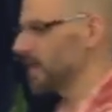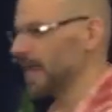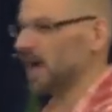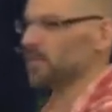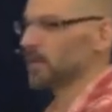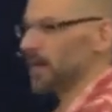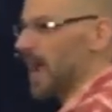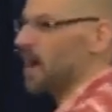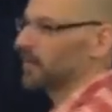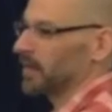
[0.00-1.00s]
to help her
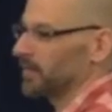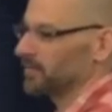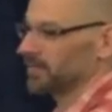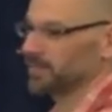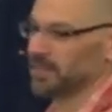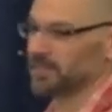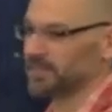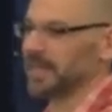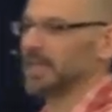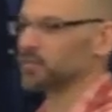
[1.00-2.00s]
out. I'm like, she thinks she's
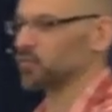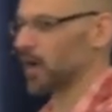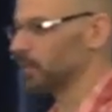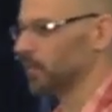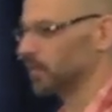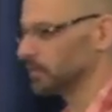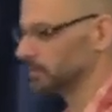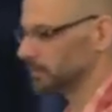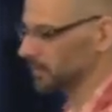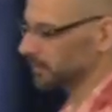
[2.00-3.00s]
going to get in trouble
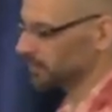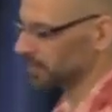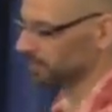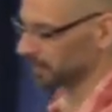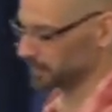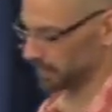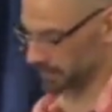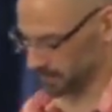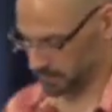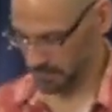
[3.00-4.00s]
if she doesn't keep
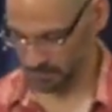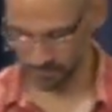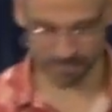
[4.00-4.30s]
bringing me drinks or